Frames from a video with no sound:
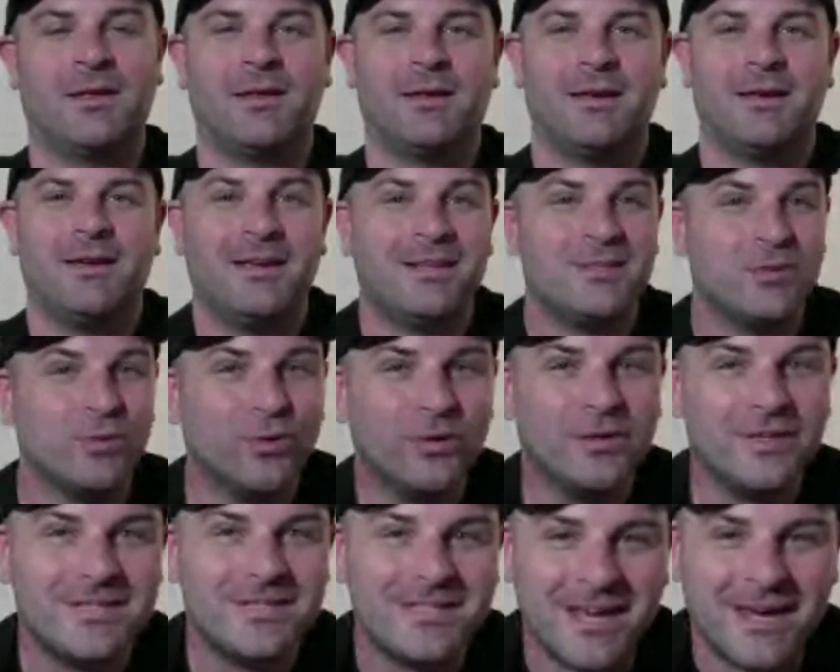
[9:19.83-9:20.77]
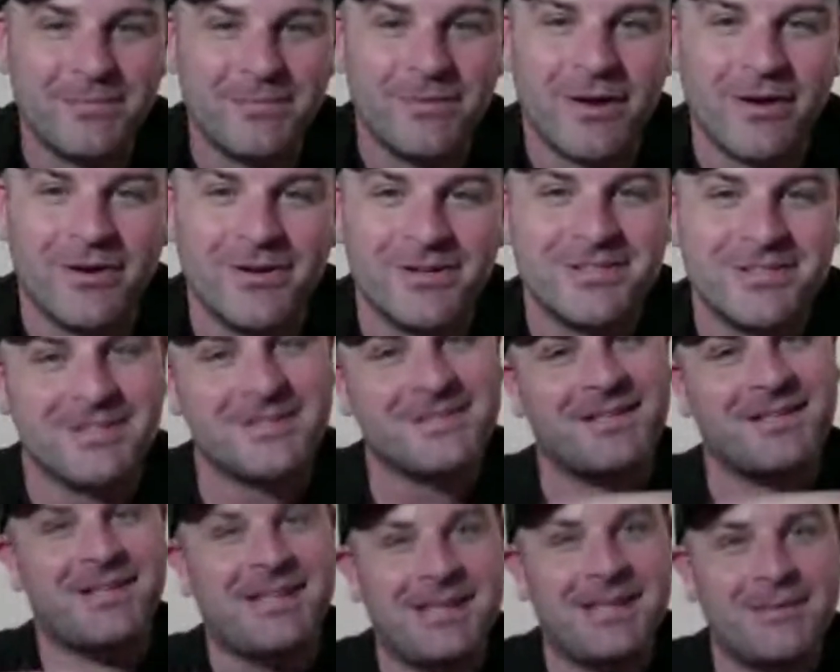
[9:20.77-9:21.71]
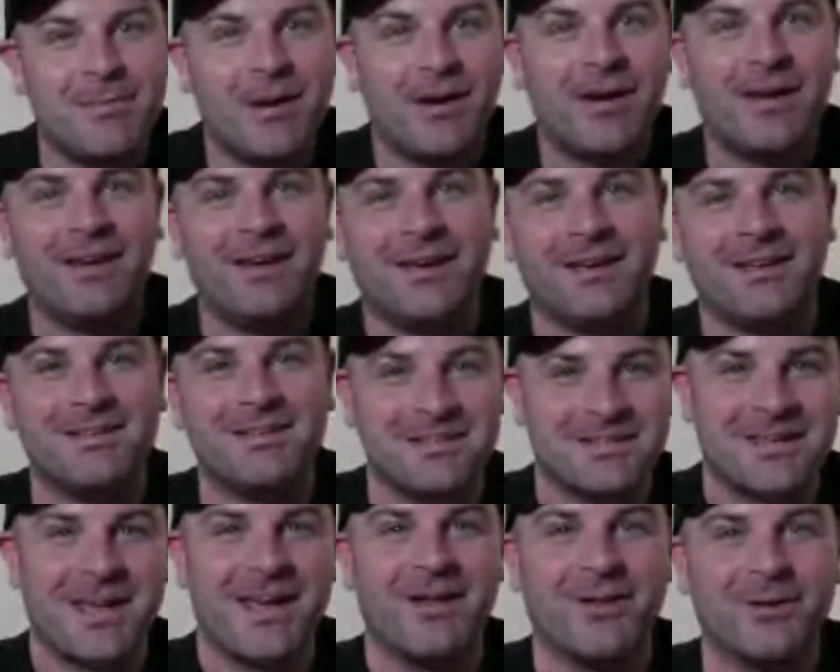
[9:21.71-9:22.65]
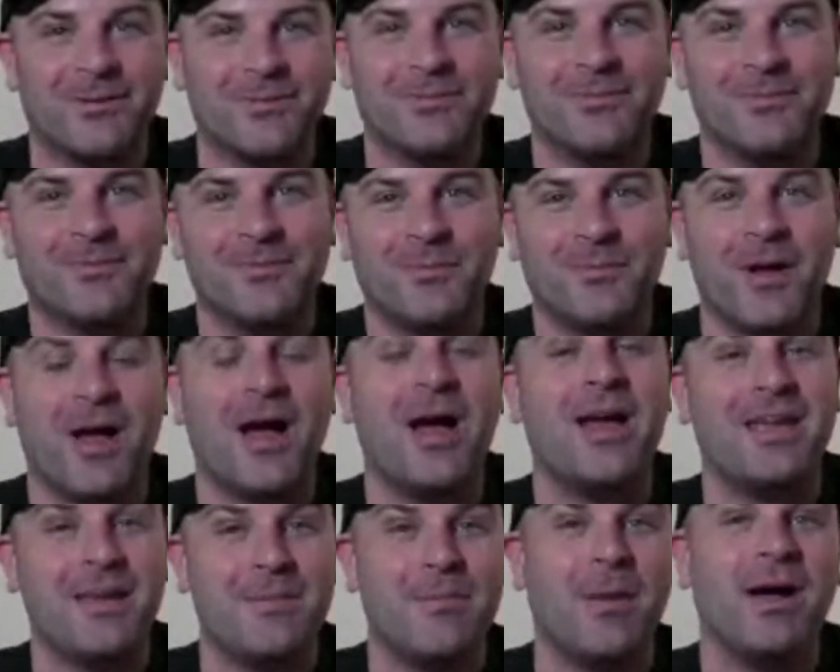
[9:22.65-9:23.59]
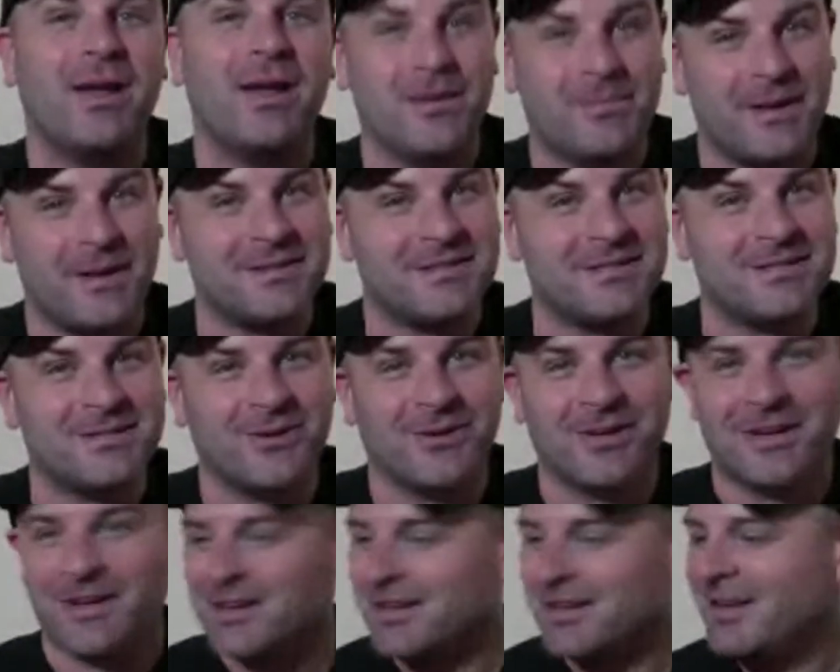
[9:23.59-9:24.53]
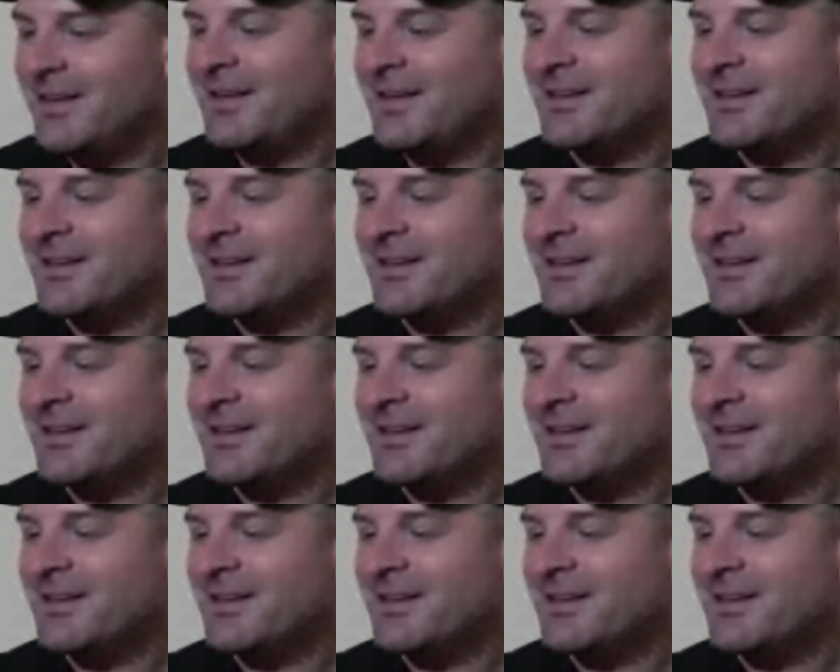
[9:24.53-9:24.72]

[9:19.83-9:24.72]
it's all the same notes as the E minor scale, E minor pentatonic.